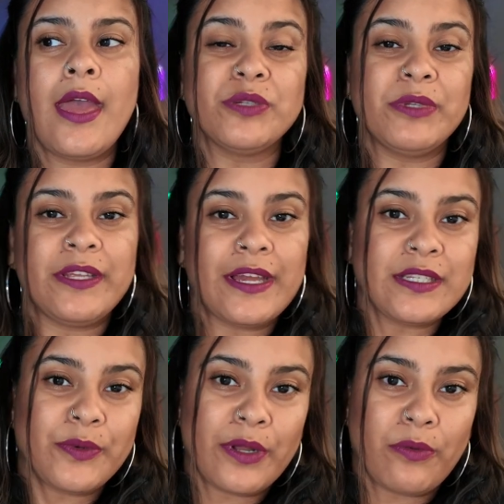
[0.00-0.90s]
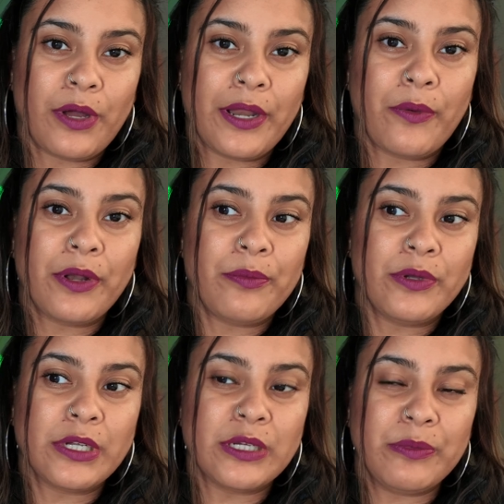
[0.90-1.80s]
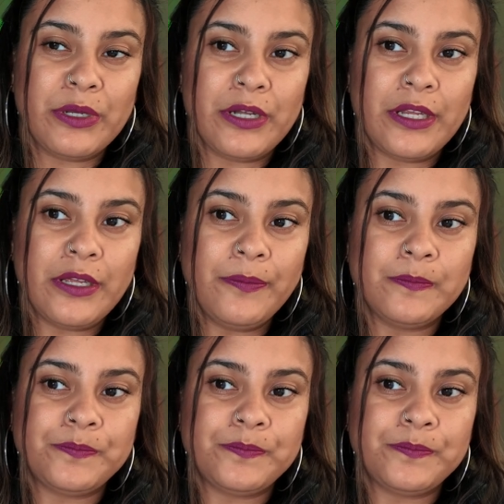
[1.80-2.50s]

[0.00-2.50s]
Ultimately, that's what I want. I want to build community